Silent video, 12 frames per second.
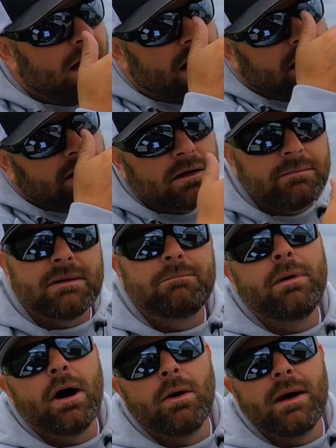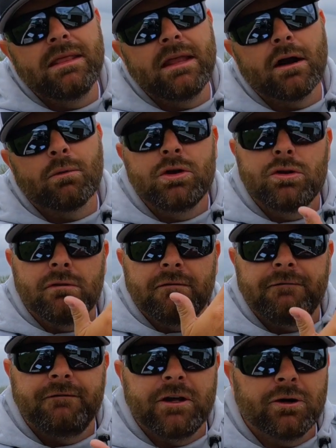a little bit of bow in there where you can
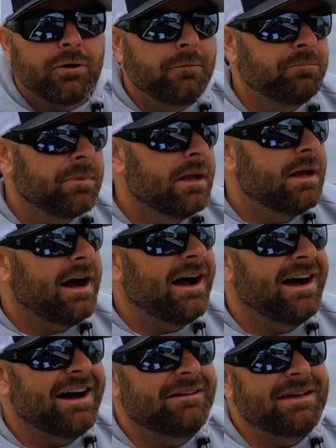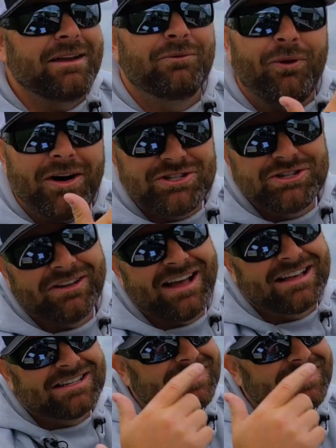feel and watch your line, because